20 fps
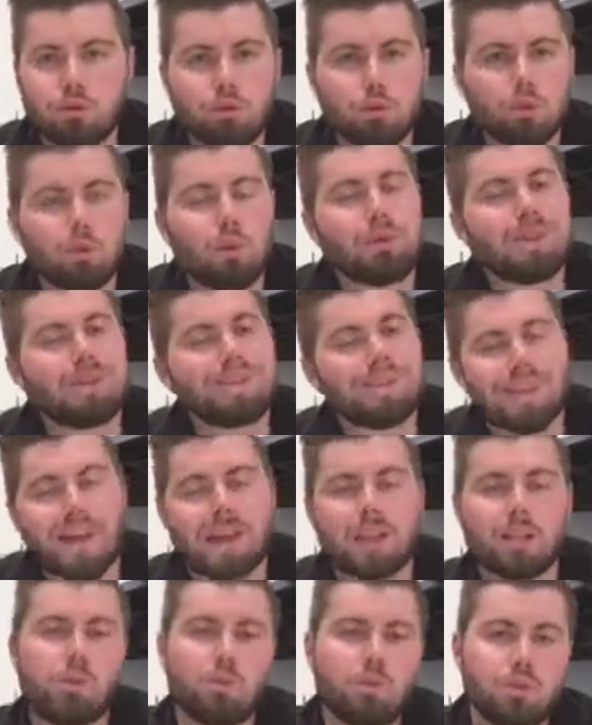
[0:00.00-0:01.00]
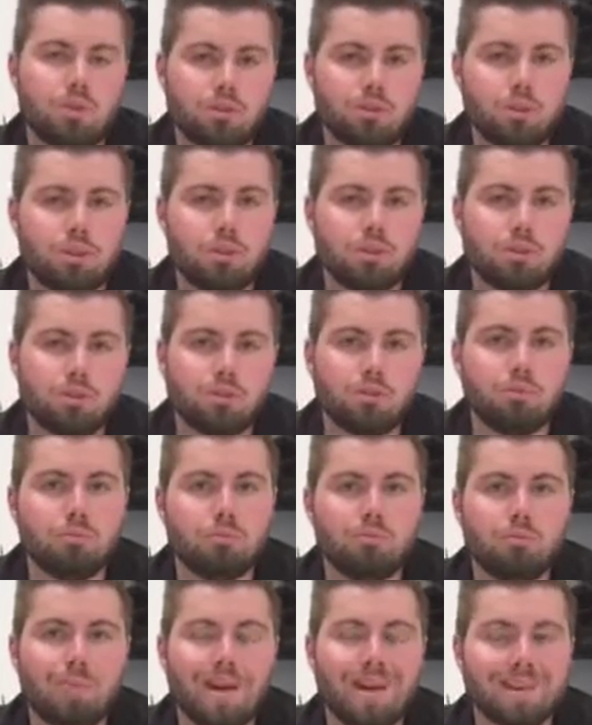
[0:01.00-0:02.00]
you don't know exactly what you need to do
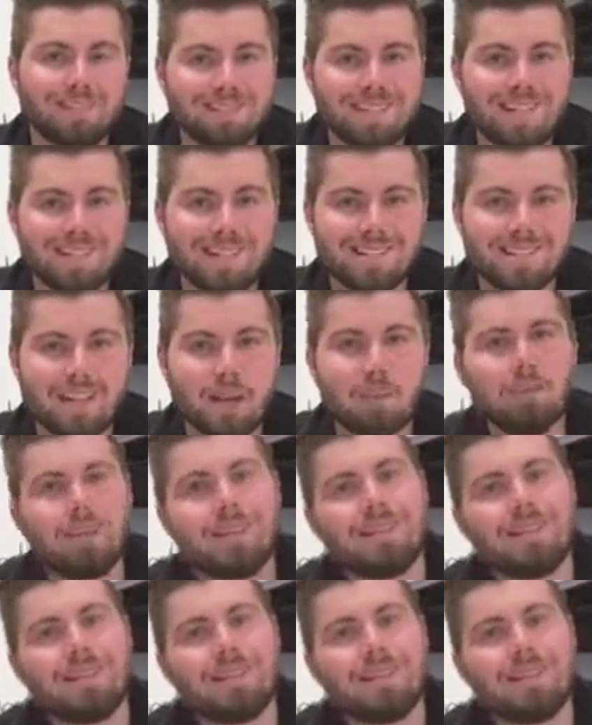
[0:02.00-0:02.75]
better next time,